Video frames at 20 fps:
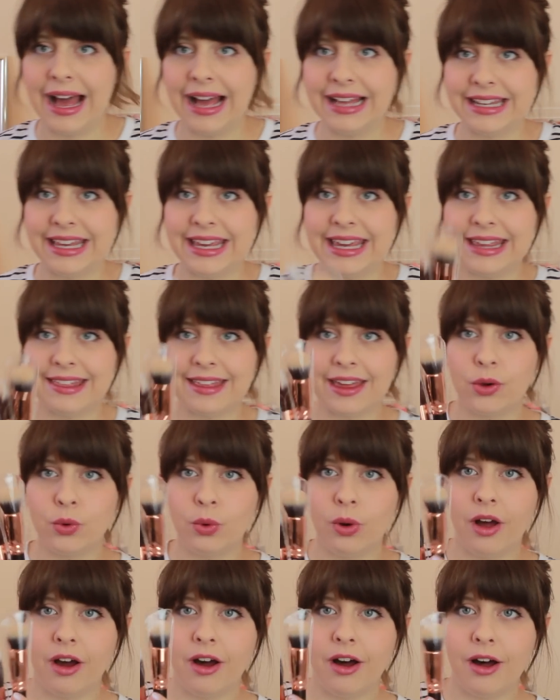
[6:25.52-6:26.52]
And here they
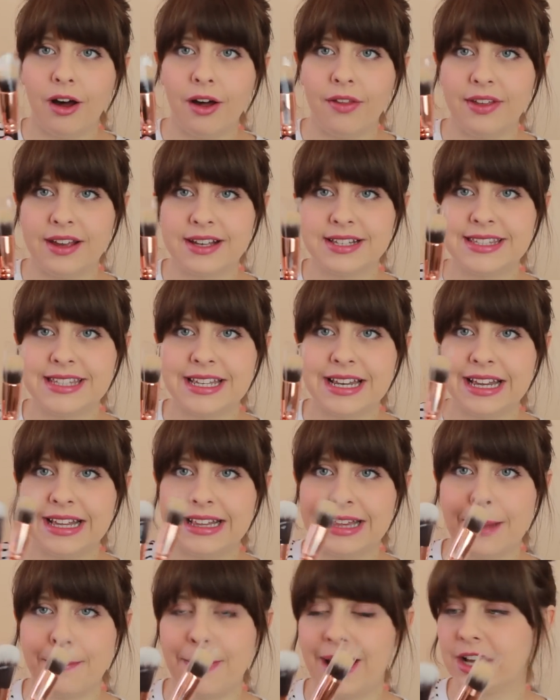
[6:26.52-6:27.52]
all are, they're still
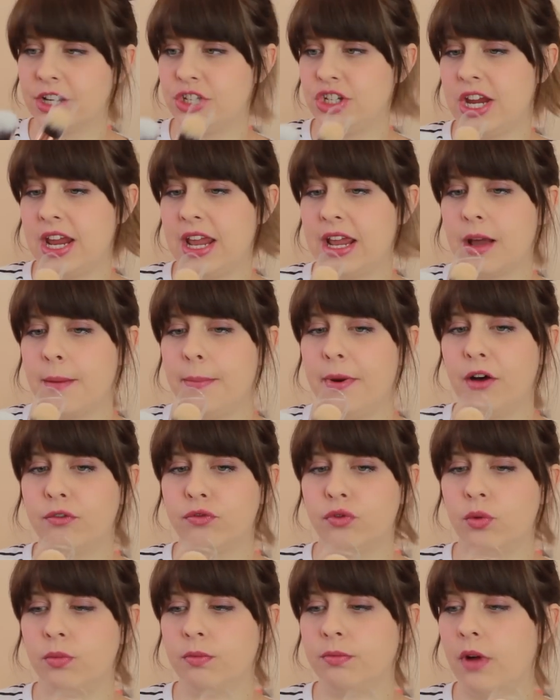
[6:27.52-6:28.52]
in their packaging,
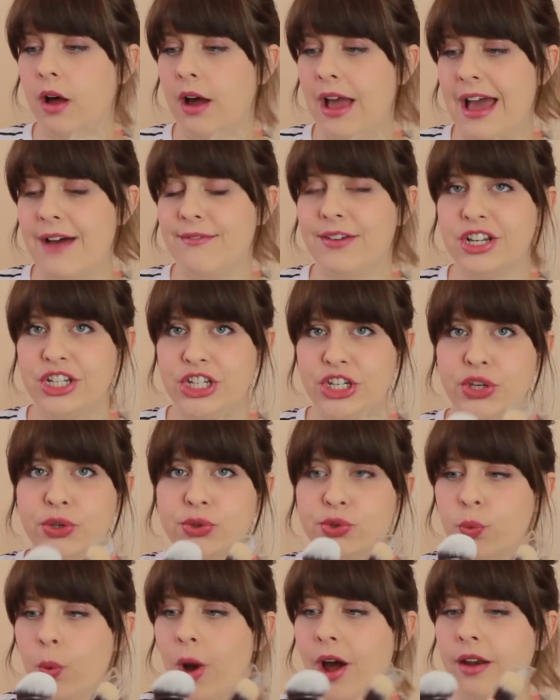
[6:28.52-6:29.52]
apart from I have actually
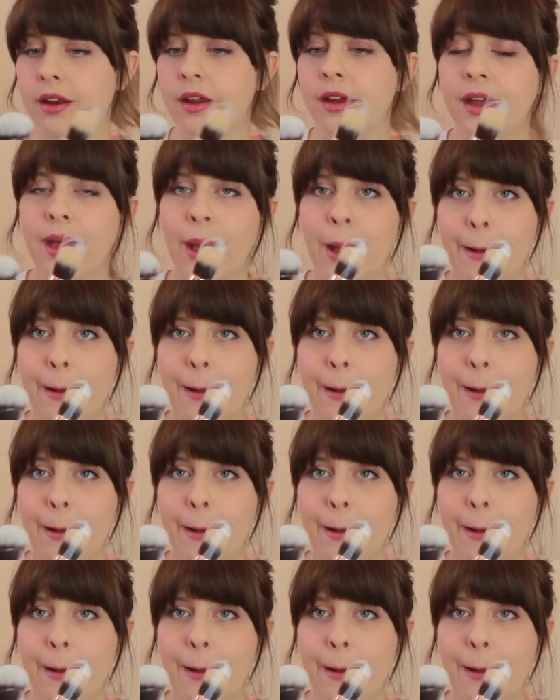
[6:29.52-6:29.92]
used one.